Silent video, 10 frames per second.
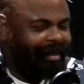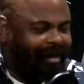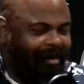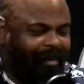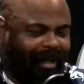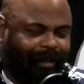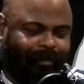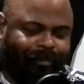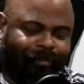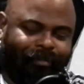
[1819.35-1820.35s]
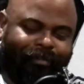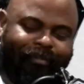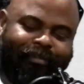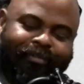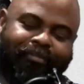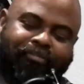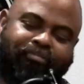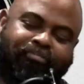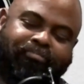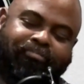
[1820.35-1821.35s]
And I'm like,
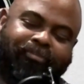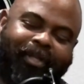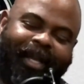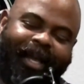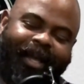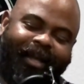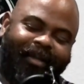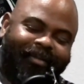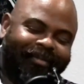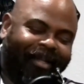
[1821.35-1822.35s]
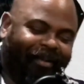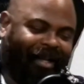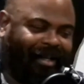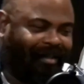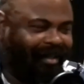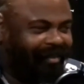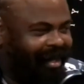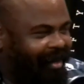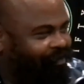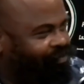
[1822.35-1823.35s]
yeah? All
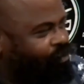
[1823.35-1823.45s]
right.